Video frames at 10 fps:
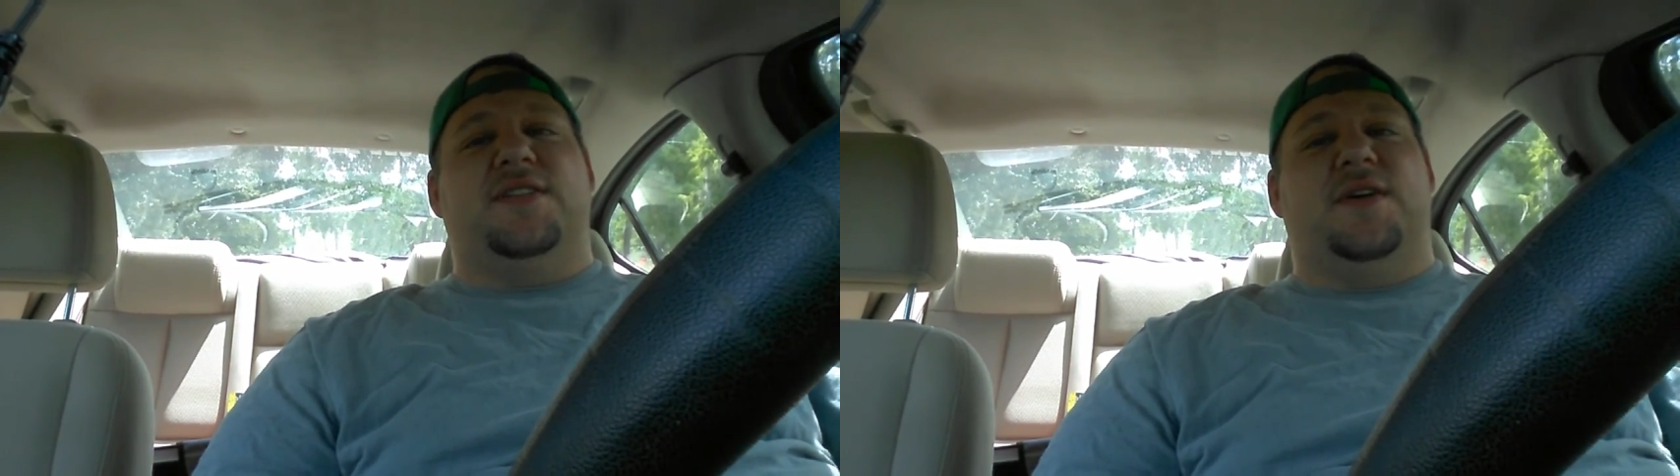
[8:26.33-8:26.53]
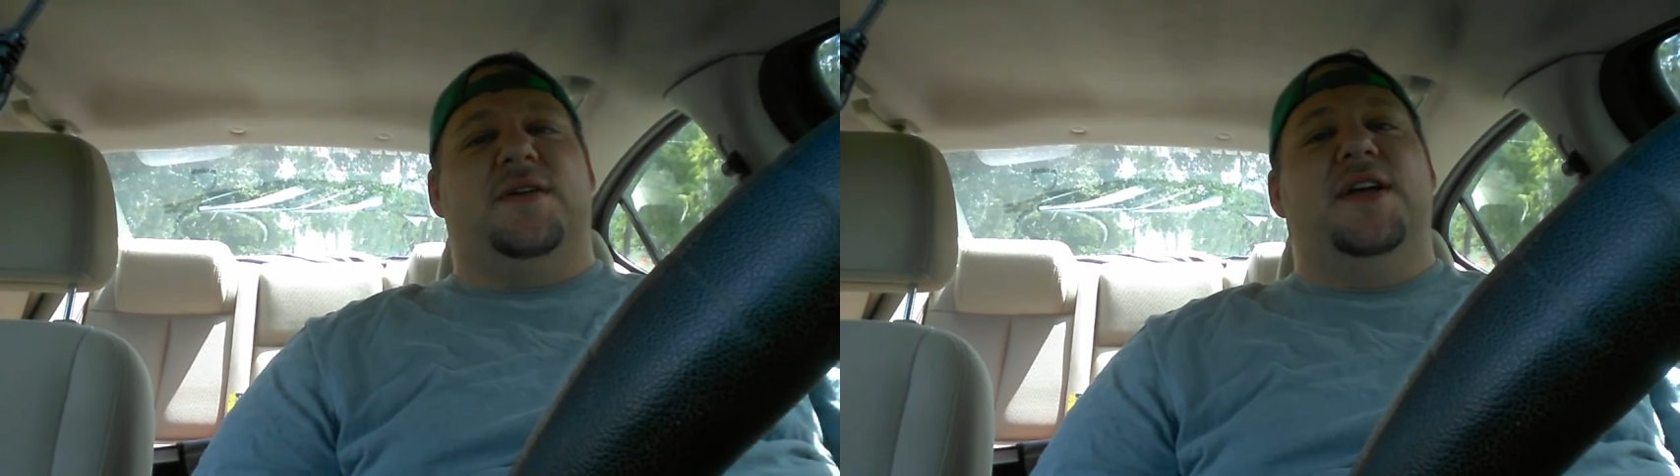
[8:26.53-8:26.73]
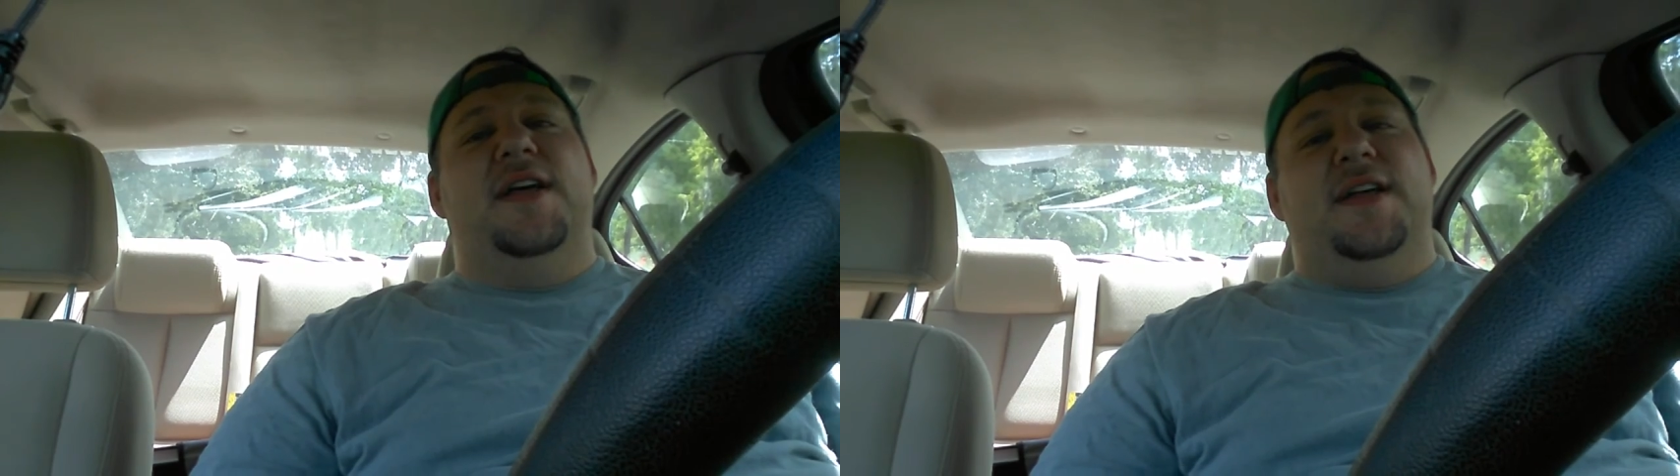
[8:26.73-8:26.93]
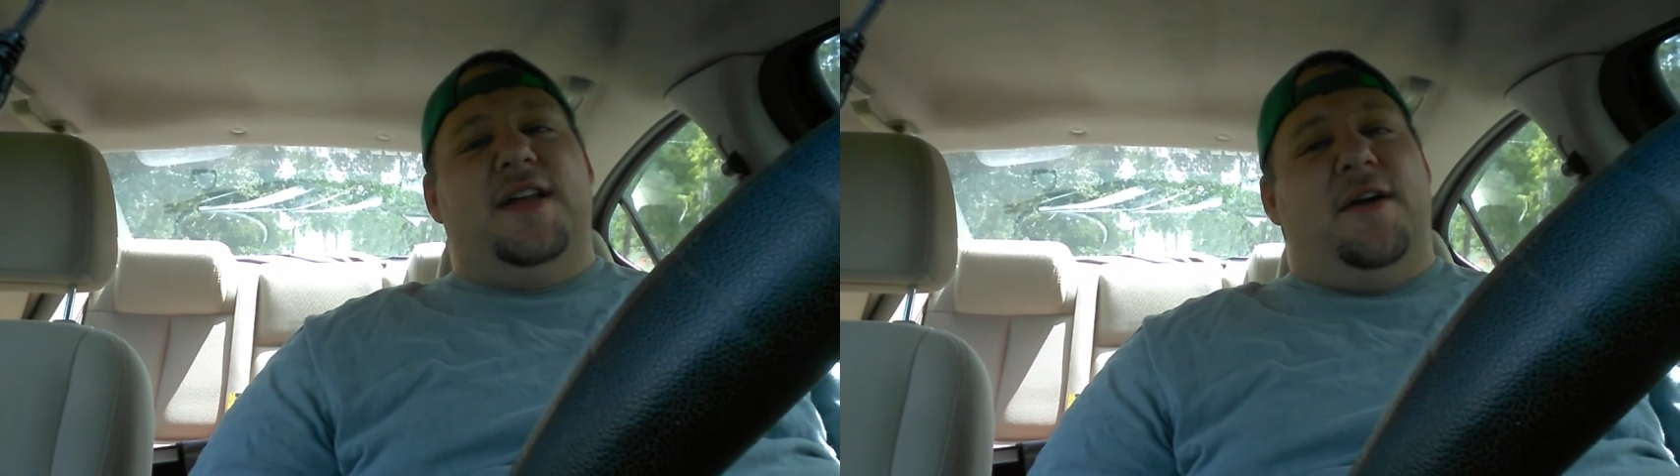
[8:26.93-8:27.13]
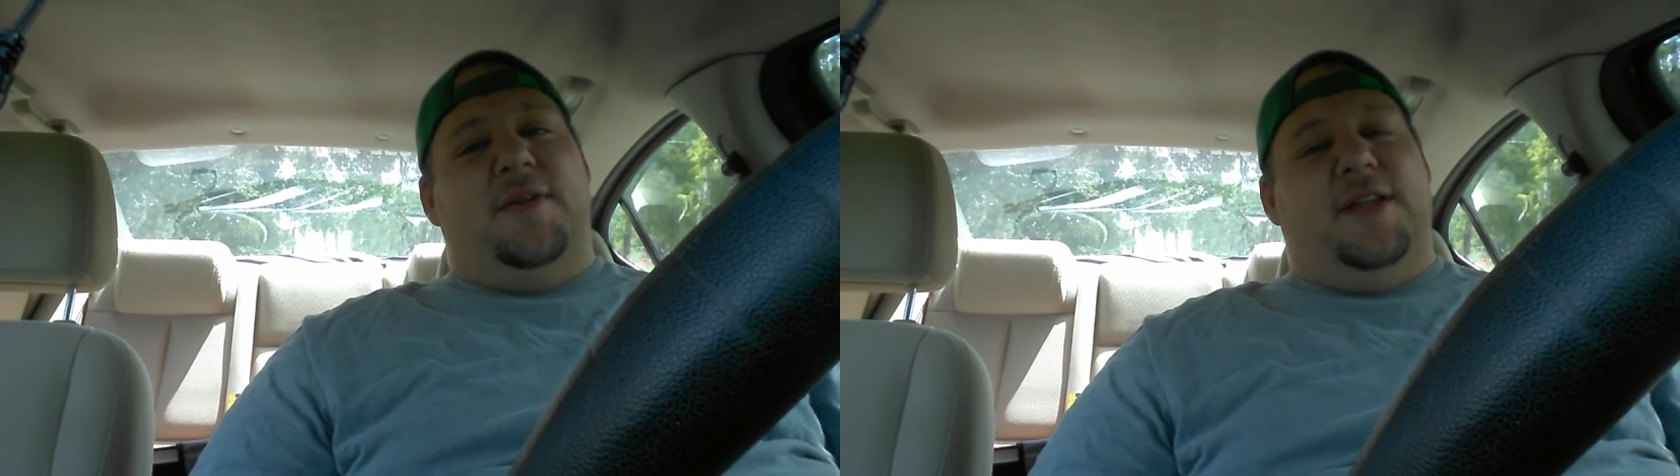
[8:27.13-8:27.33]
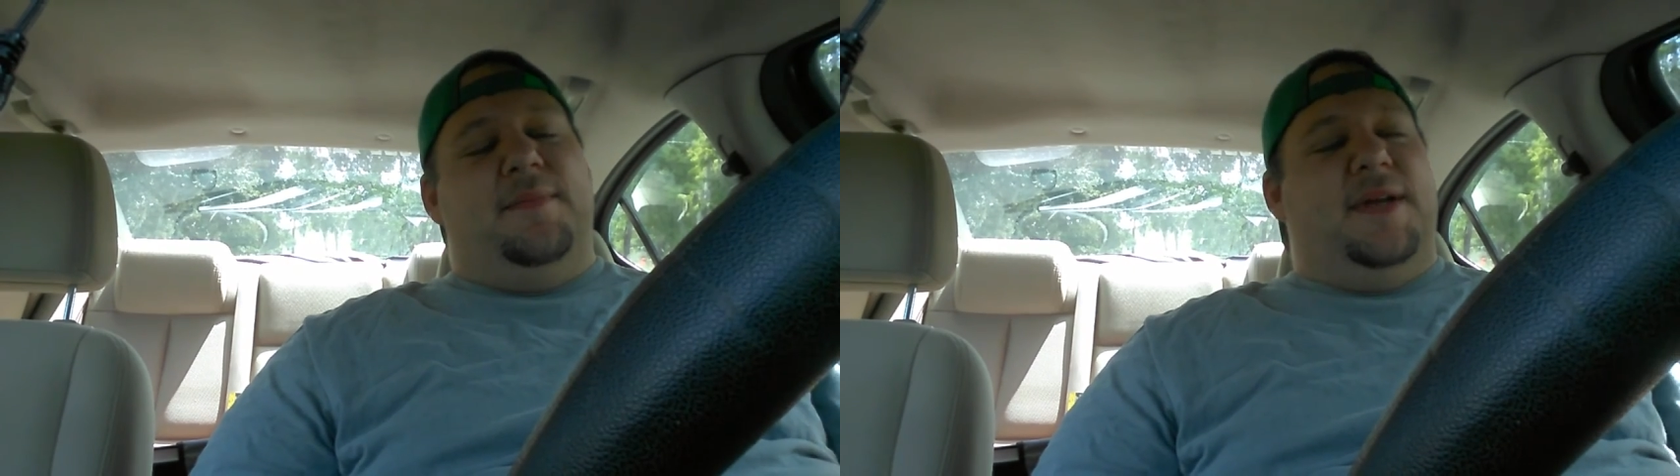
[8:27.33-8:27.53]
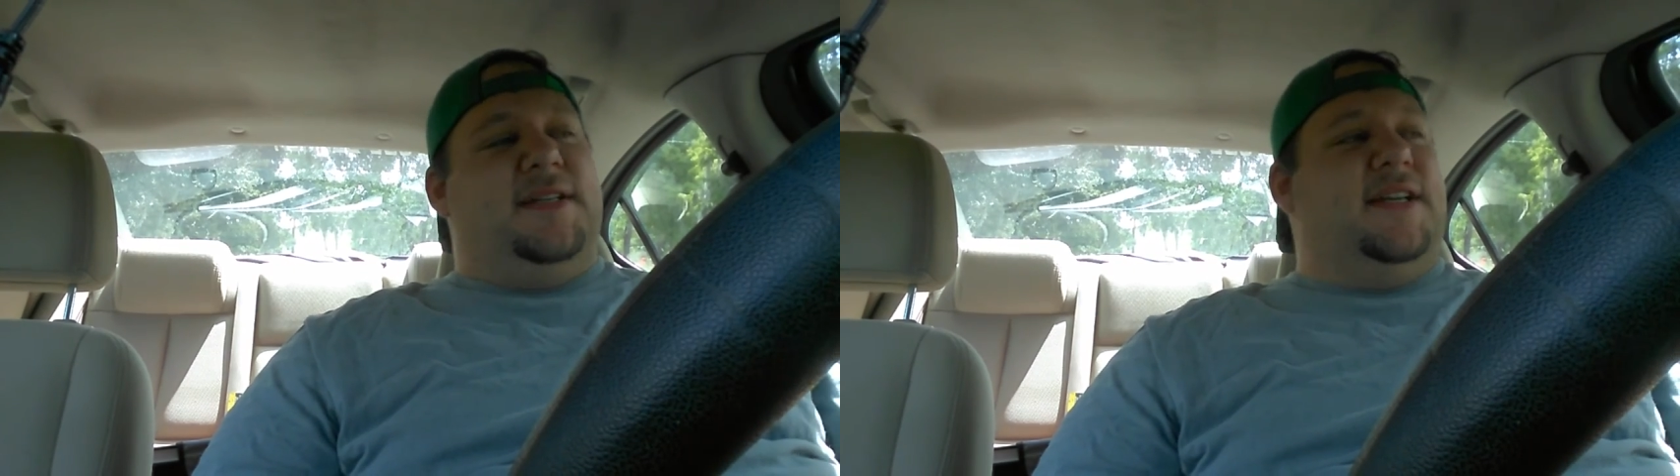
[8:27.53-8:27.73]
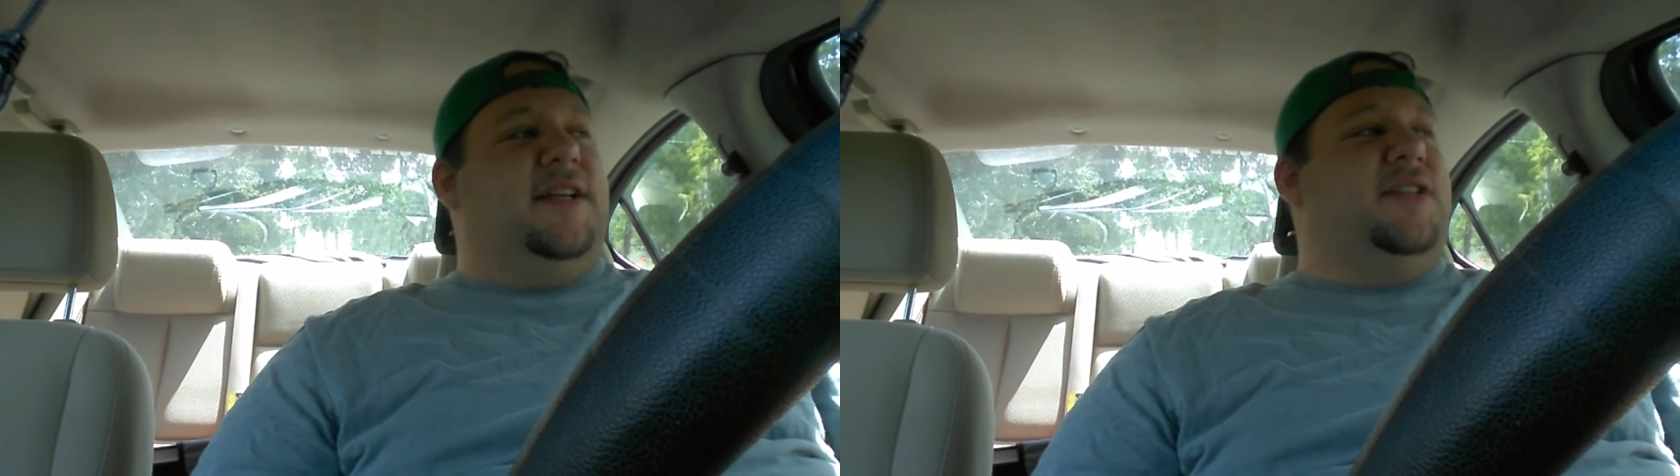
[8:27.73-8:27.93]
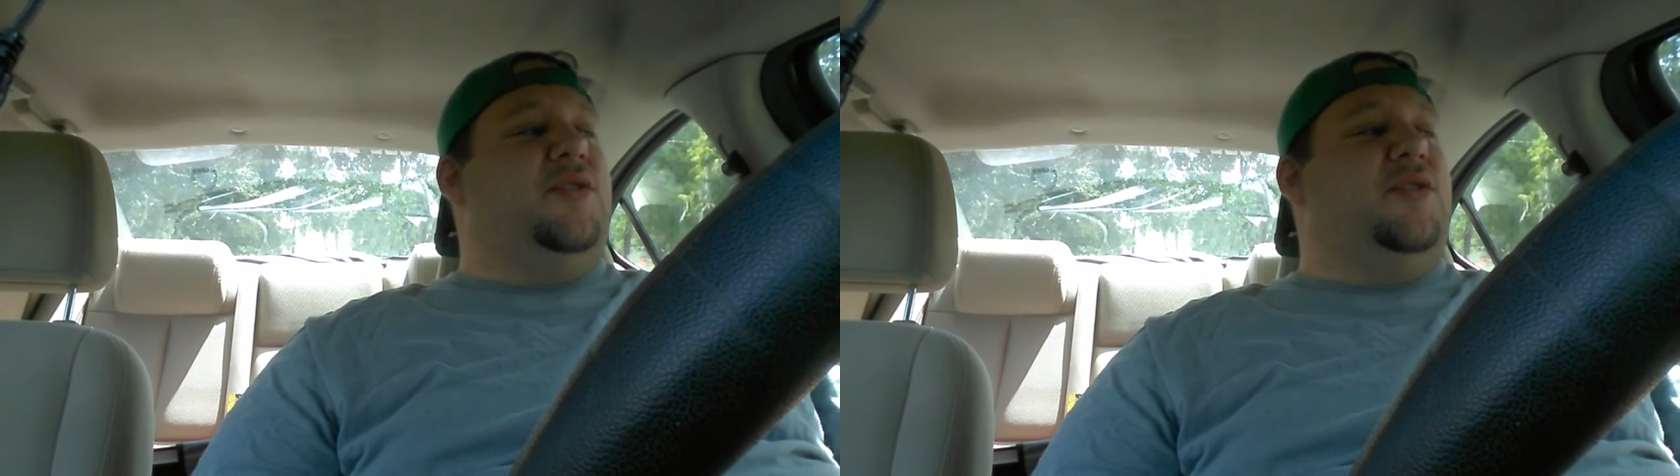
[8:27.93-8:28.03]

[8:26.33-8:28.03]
so not really a big deal.